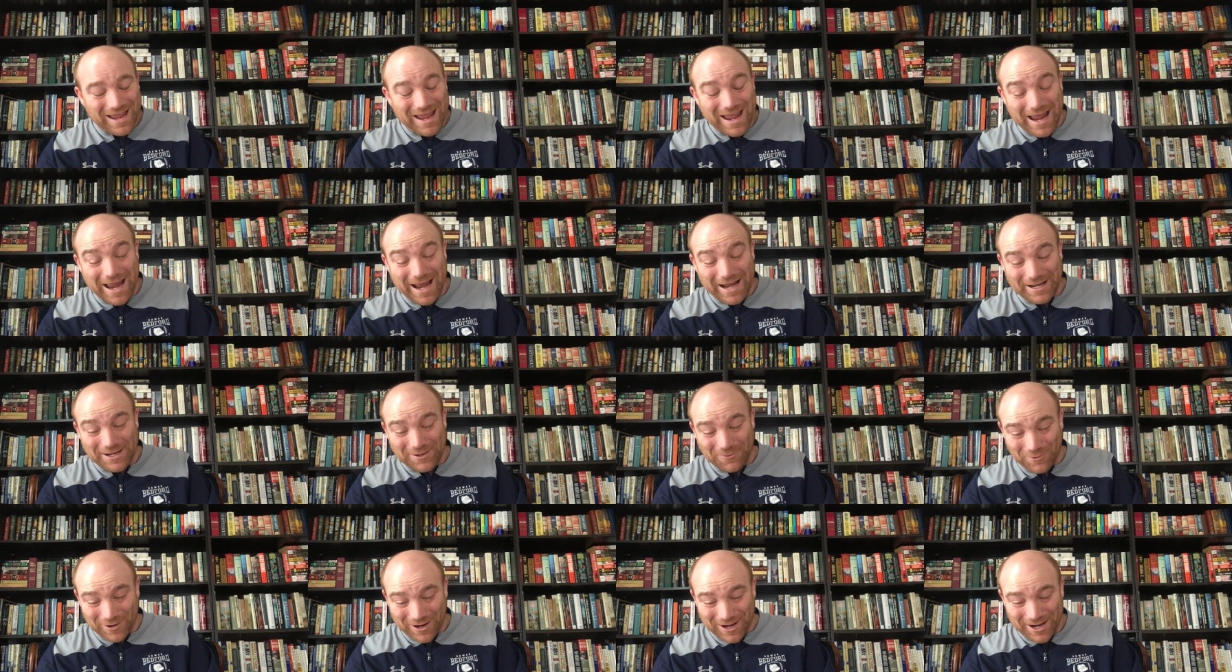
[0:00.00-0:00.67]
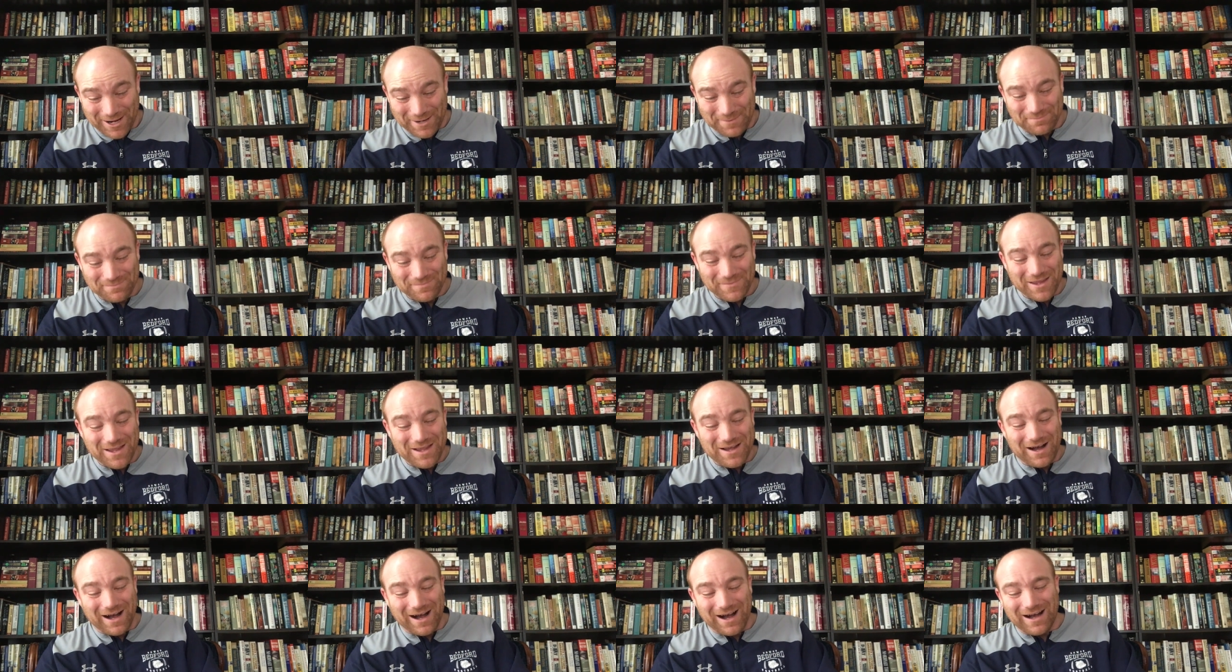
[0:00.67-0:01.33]
Anyway,
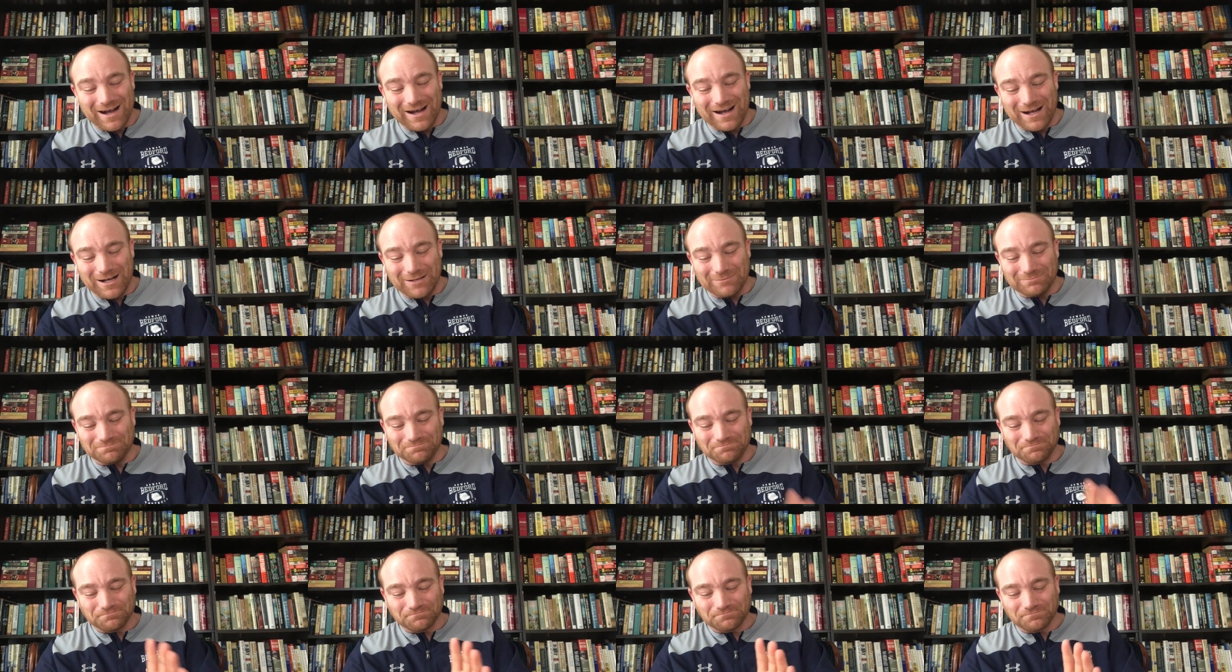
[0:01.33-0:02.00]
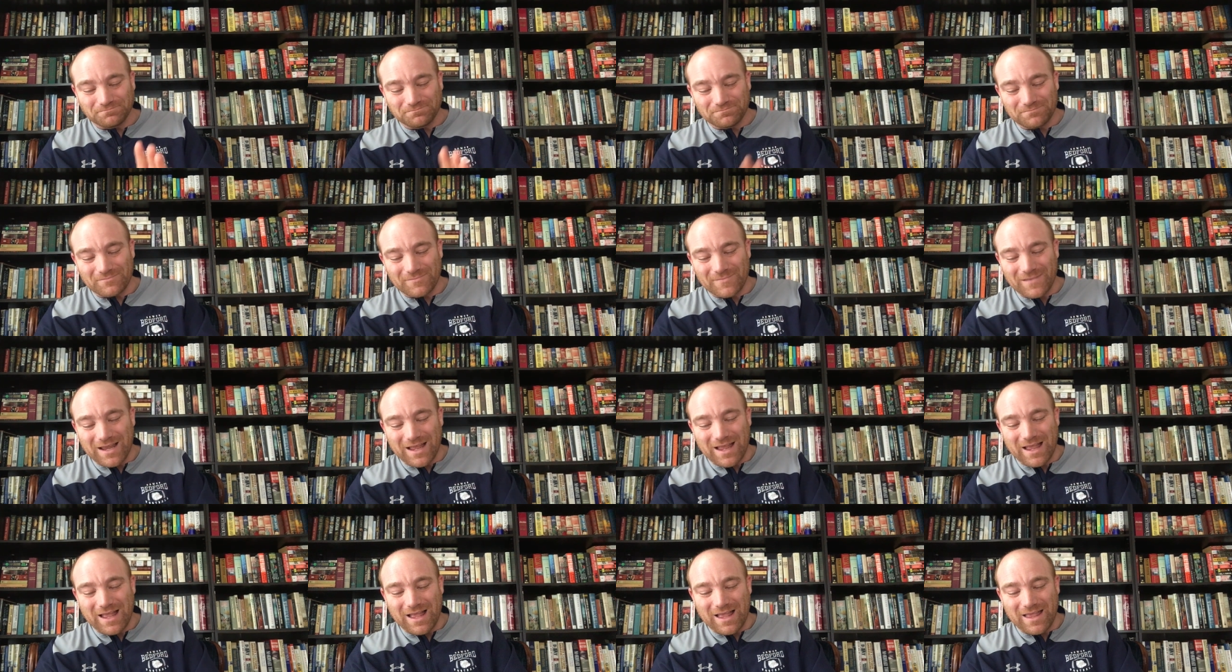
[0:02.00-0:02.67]
um,
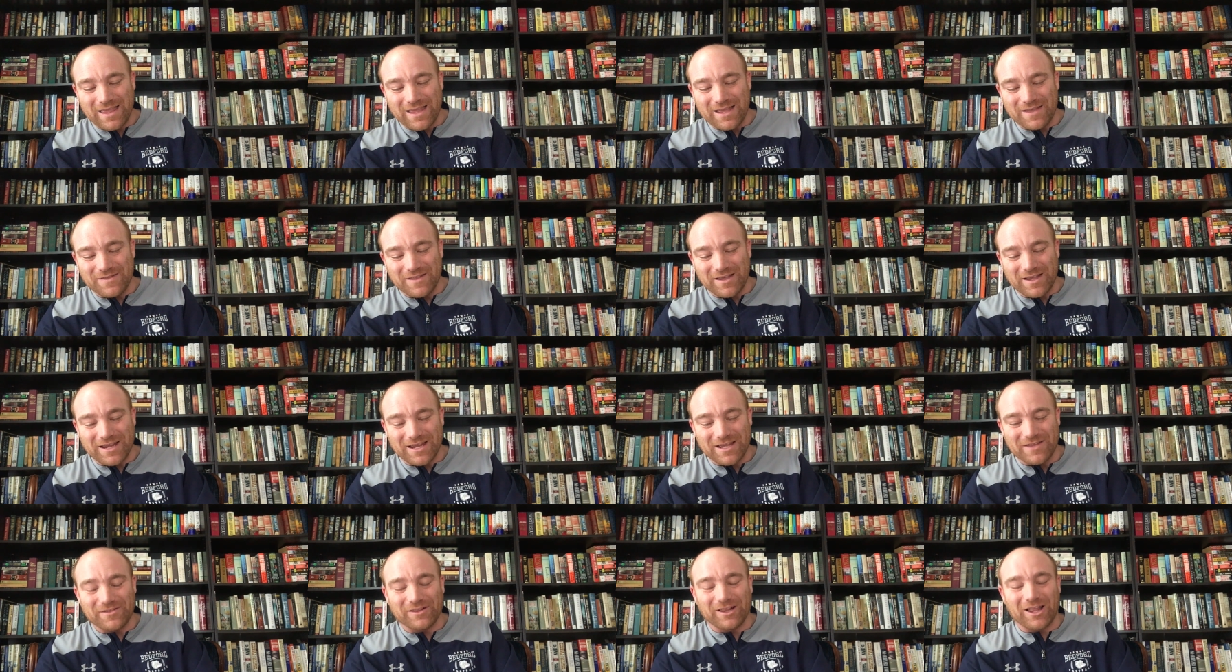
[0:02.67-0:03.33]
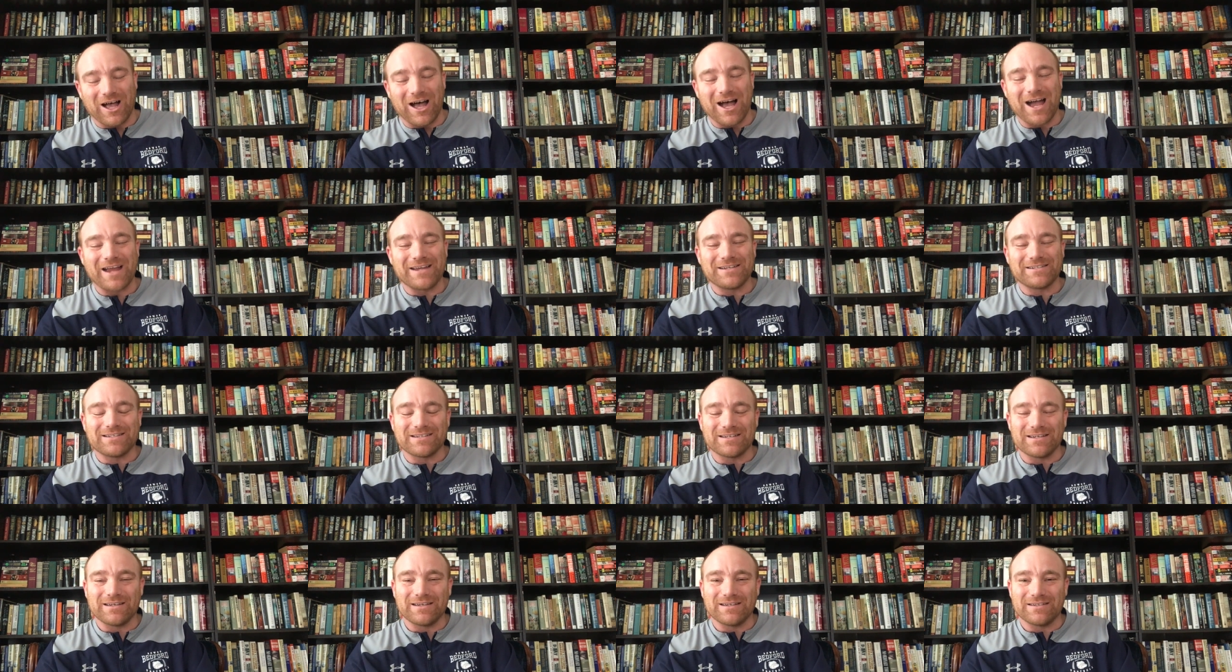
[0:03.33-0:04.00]
in the in line
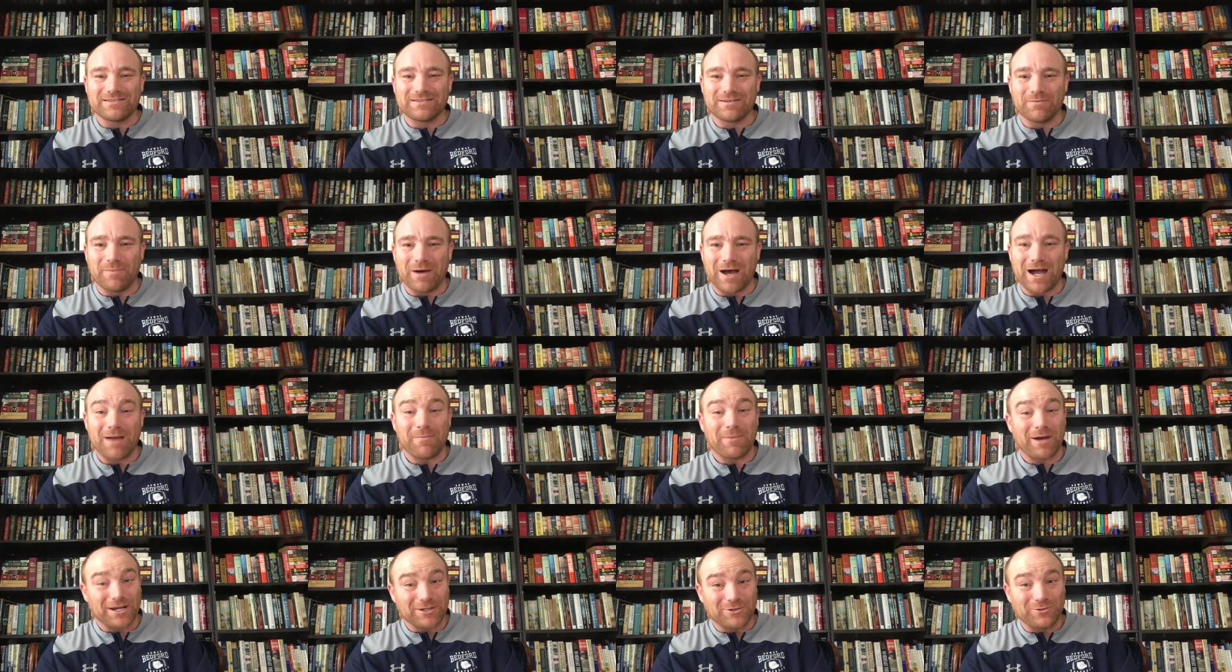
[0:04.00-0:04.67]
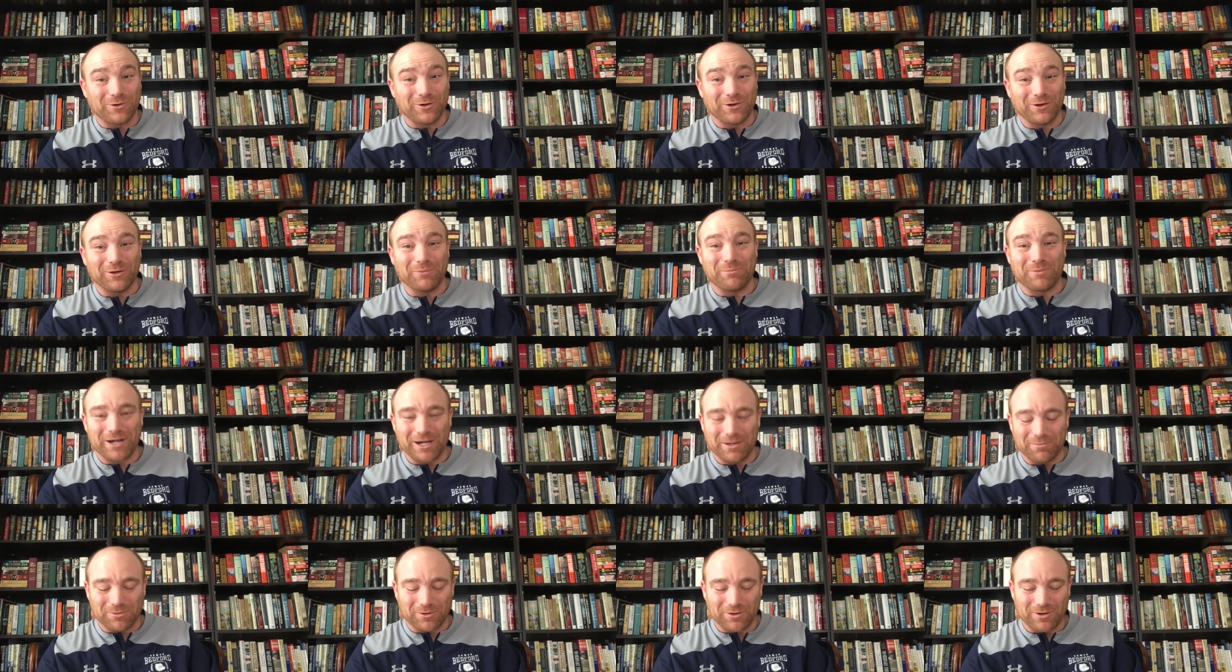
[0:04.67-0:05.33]
to to buy my toilet
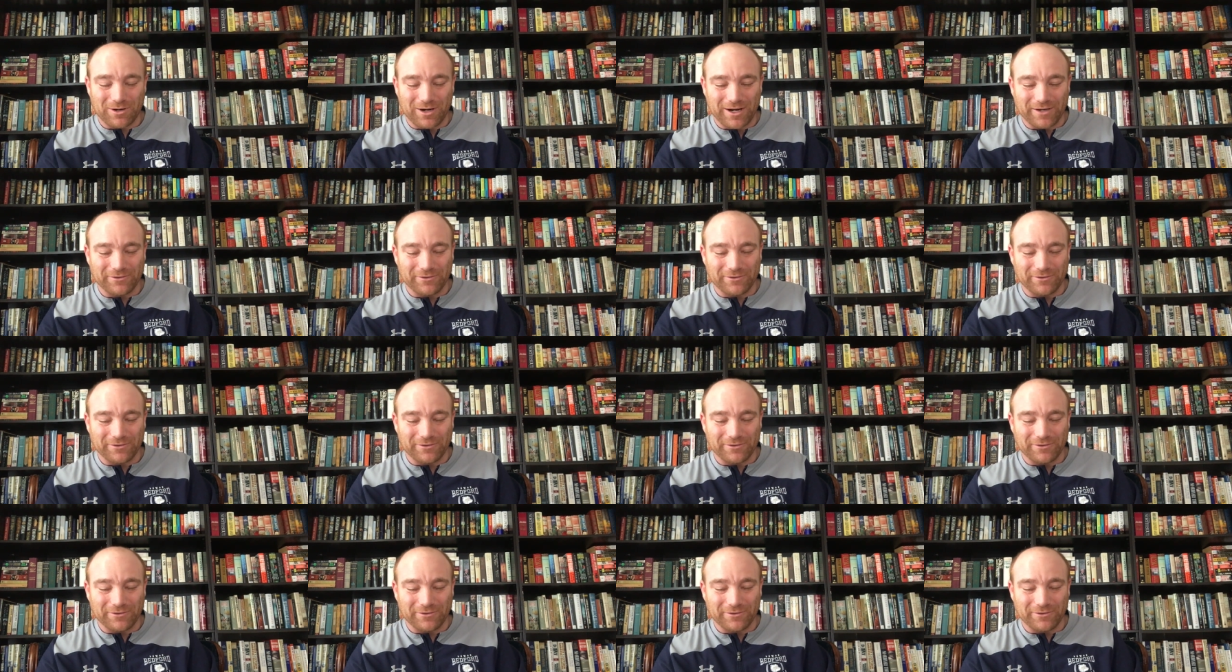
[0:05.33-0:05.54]
paper,